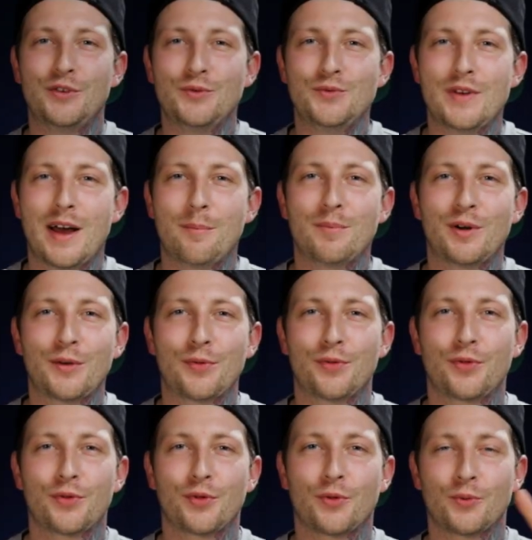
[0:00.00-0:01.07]
to number
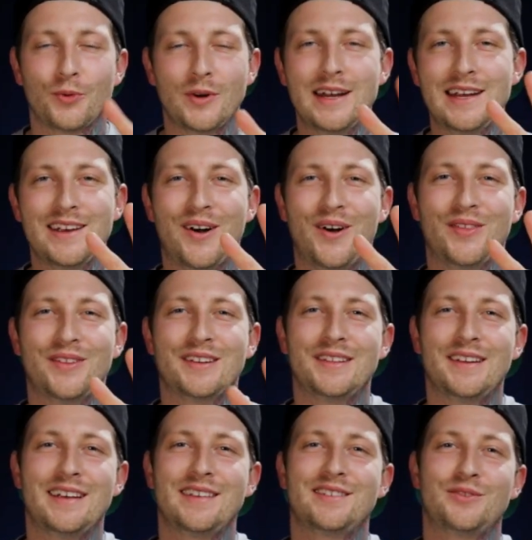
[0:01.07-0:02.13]
3 on the
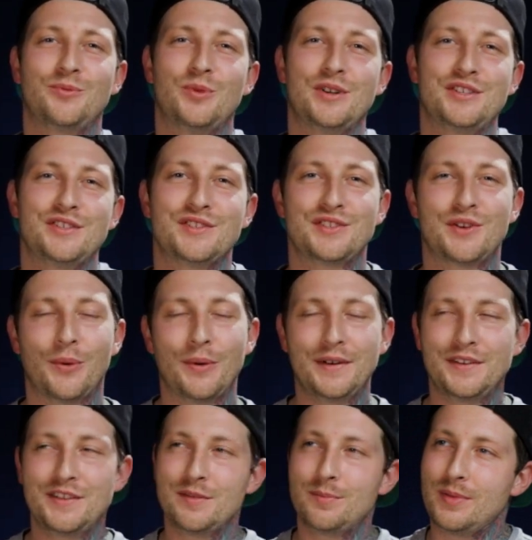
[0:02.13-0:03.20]
list, which is
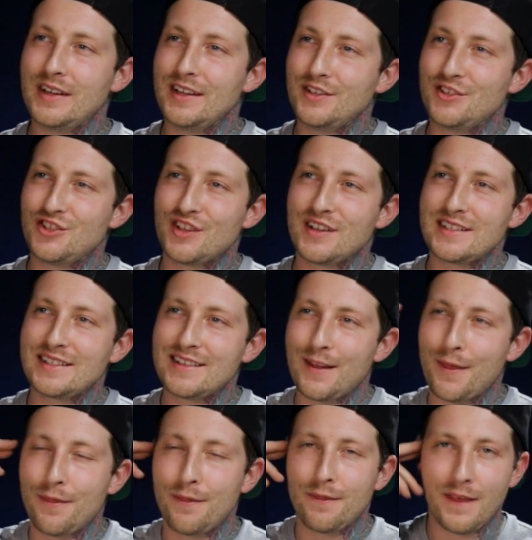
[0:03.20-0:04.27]
going to be just
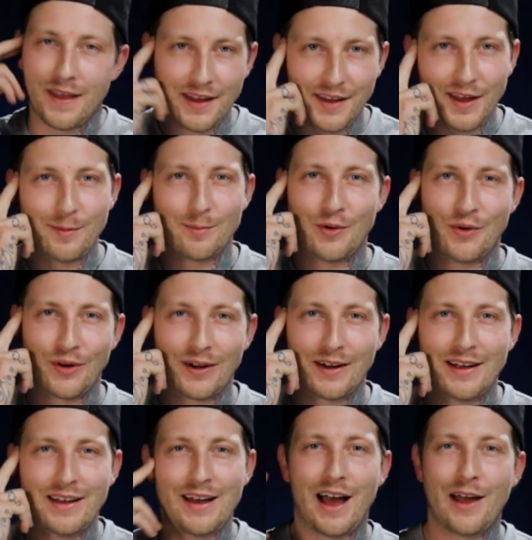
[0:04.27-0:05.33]
thinking more.
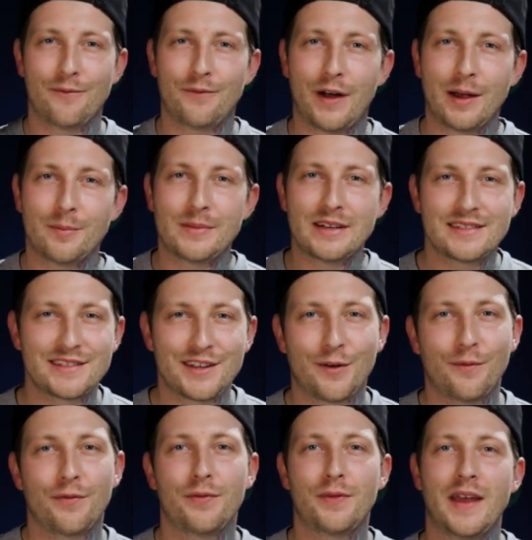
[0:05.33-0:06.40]
I find
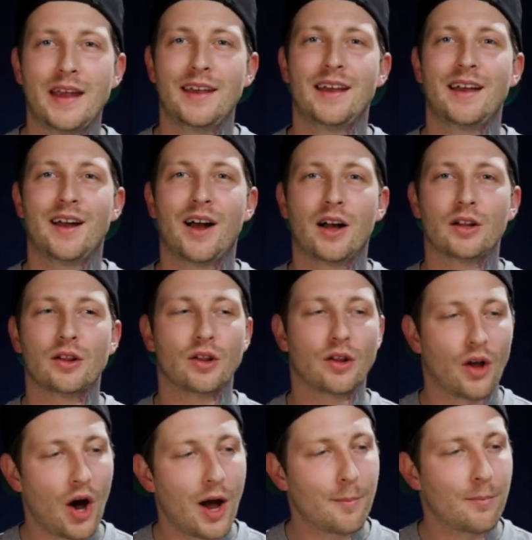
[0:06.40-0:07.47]
myself thinking a
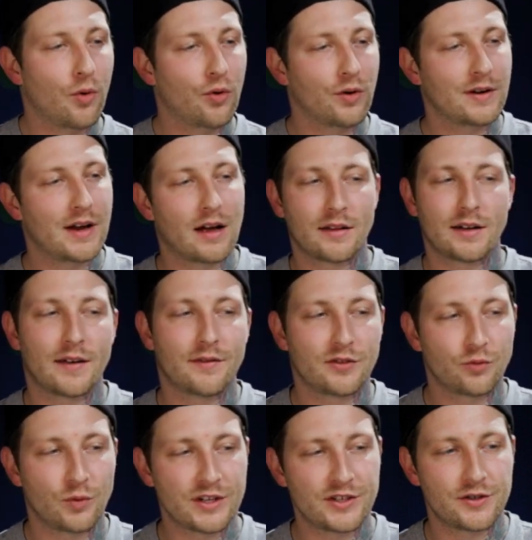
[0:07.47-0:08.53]
lot more now that I've
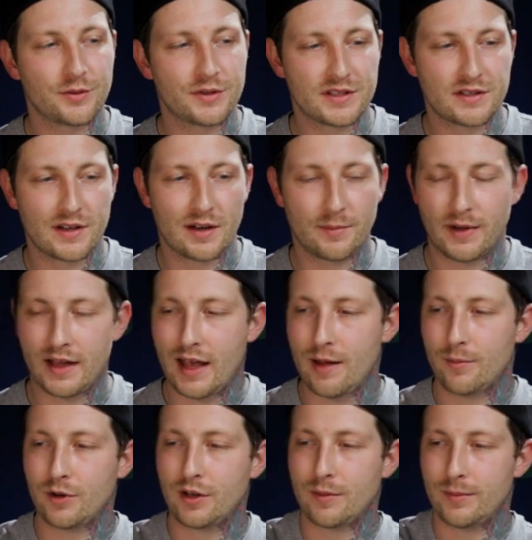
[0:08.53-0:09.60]
switched to a cinema
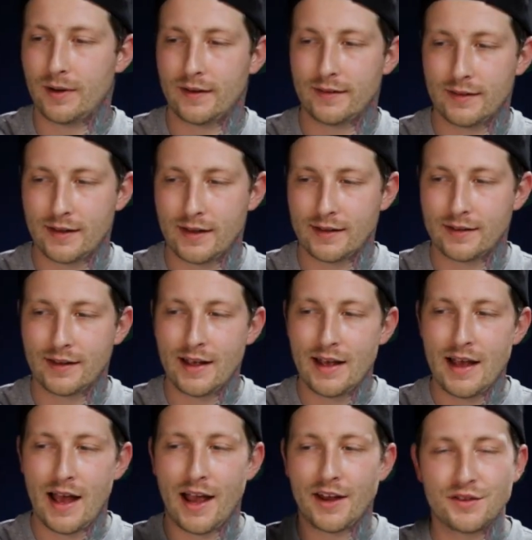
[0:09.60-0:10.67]
camera compared to this.
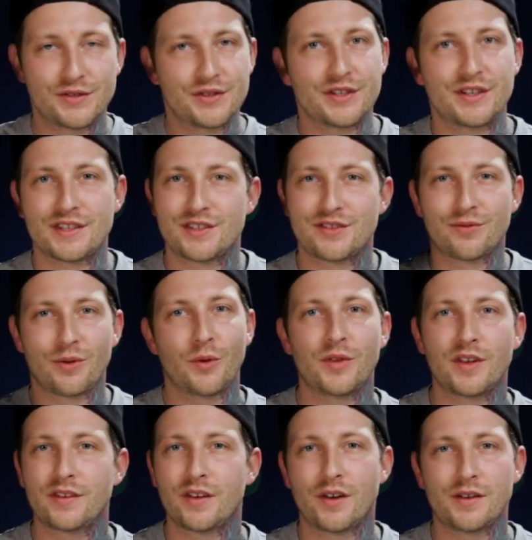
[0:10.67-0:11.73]
I used to just throw
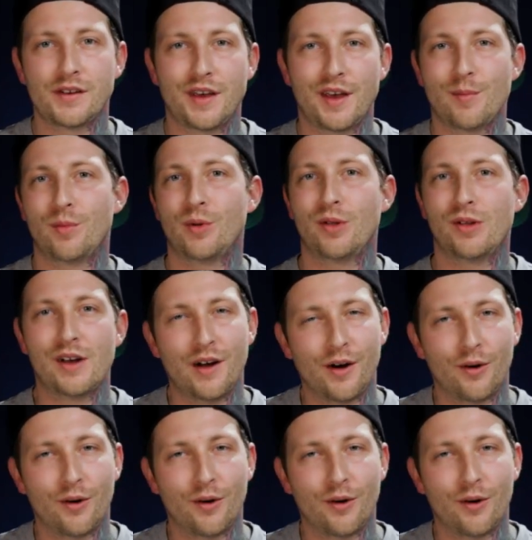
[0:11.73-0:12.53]
this on a gimbal,